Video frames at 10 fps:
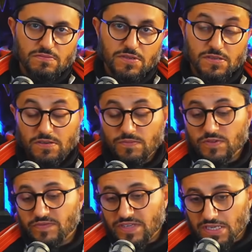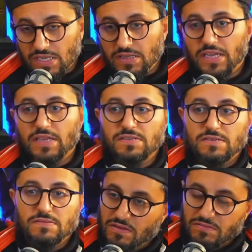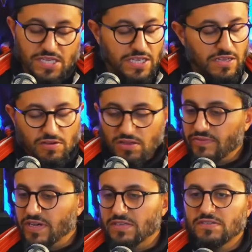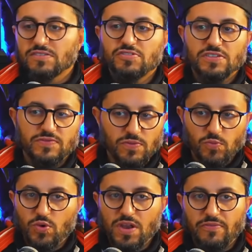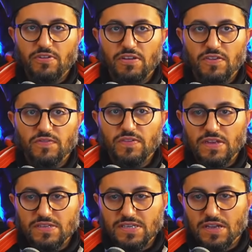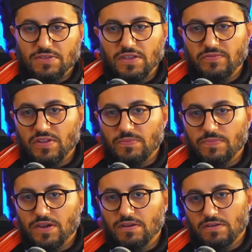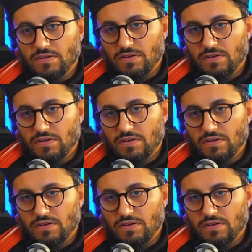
in terms of taking land, taking all of Gaza, transform whatever it is, it is now the evil empire.